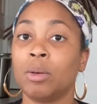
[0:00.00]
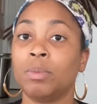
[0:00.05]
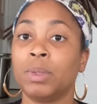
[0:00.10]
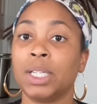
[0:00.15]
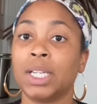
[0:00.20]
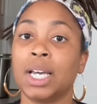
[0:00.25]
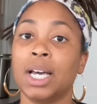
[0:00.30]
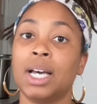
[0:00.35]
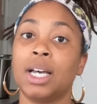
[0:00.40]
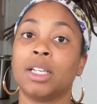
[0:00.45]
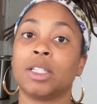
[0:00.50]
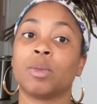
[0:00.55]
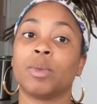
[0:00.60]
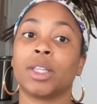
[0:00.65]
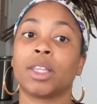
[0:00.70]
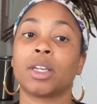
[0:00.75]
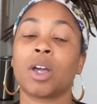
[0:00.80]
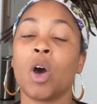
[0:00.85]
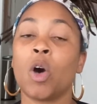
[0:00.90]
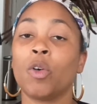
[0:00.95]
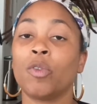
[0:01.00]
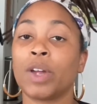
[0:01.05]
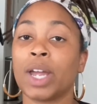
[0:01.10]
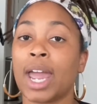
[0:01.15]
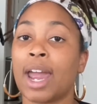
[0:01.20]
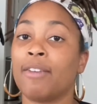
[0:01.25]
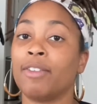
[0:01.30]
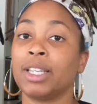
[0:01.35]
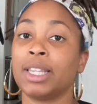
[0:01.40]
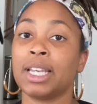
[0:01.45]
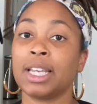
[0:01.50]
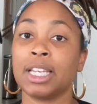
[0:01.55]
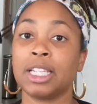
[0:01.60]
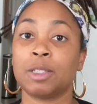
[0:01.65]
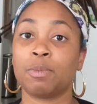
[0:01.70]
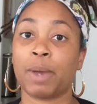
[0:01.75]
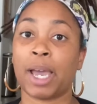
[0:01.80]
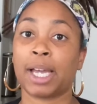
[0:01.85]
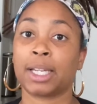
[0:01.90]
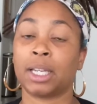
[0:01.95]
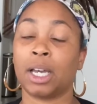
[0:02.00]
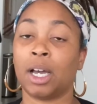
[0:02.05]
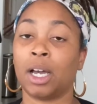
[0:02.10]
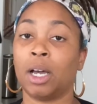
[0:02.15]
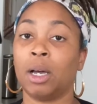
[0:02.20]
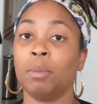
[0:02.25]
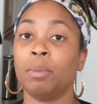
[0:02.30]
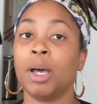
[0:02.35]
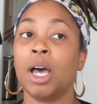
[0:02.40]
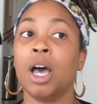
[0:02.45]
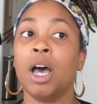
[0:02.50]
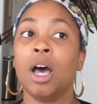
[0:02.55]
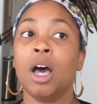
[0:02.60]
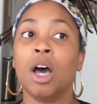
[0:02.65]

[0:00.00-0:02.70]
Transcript: because with COVID, everything is backed up.